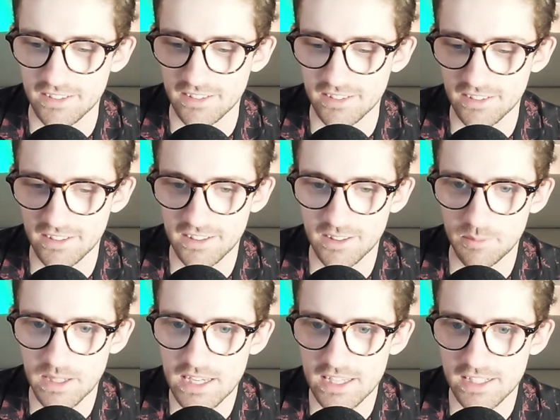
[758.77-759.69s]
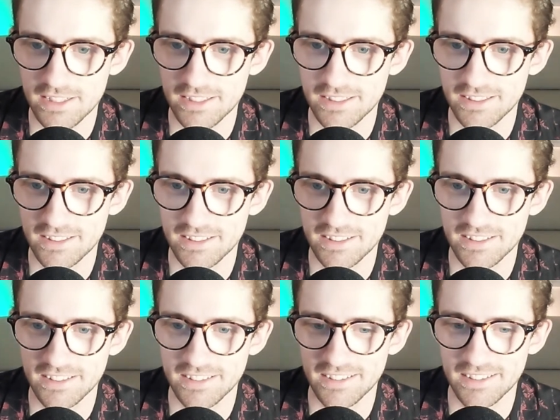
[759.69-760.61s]
Oh, mate.
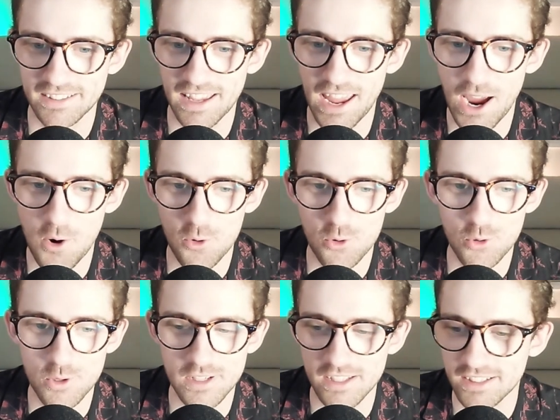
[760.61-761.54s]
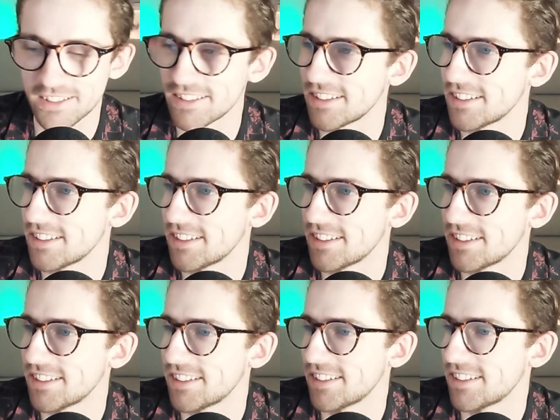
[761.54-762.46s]
How good.
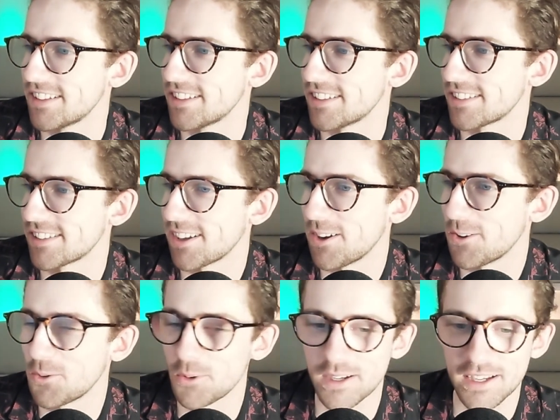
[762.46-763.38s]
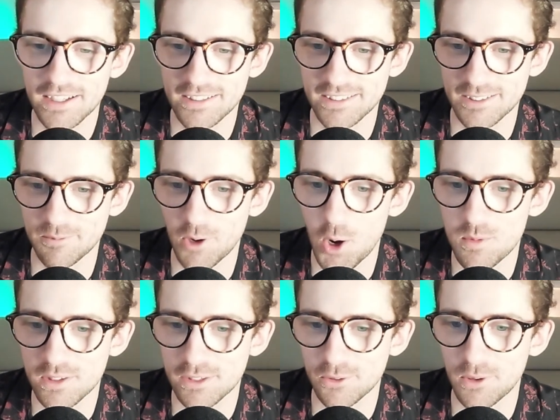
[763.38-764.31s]
So, we are just
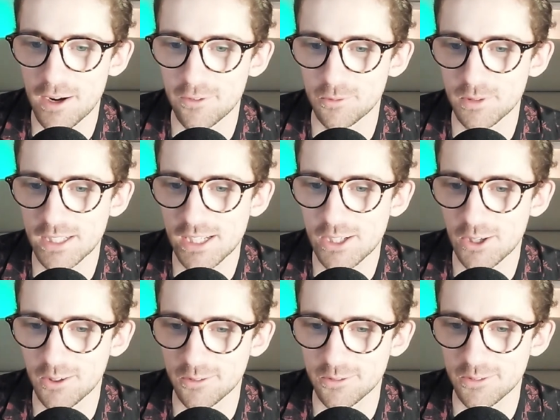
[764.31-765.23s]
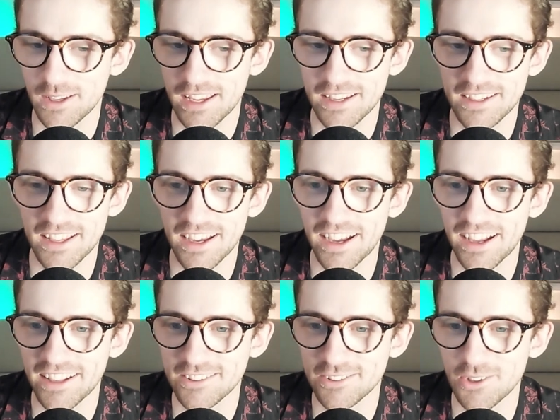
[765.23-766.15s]
moments away from kickoff. And
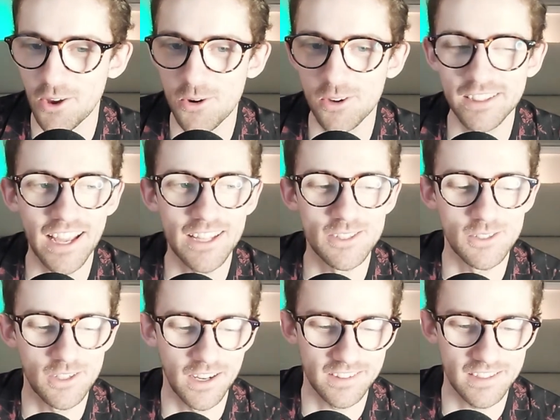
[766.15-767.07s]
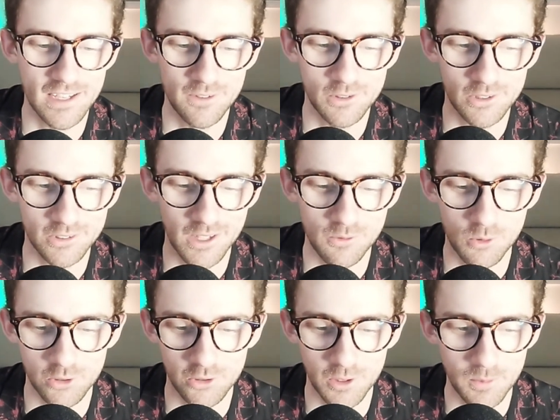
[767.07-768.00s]
so glad that you guys are here for this live
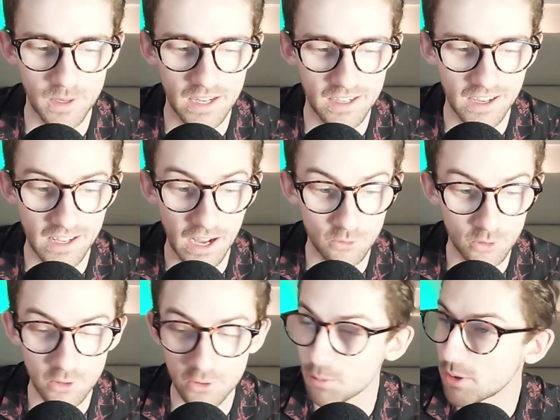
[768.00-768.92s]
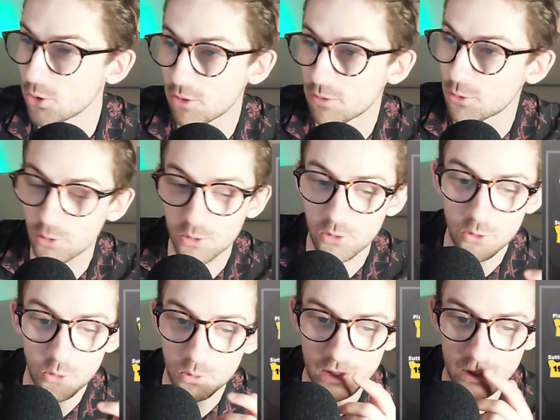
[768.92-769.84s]
watch along, man. I've seriously been looking forward to this
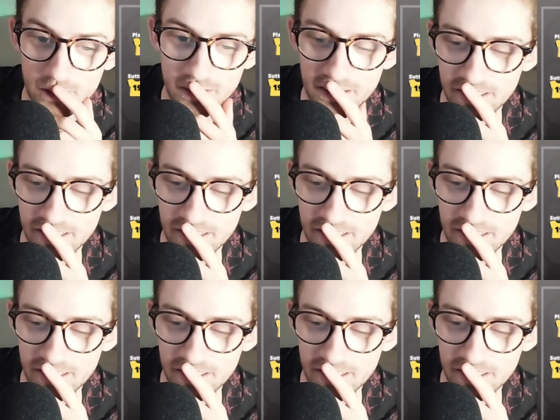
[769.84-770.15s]
all week, dude.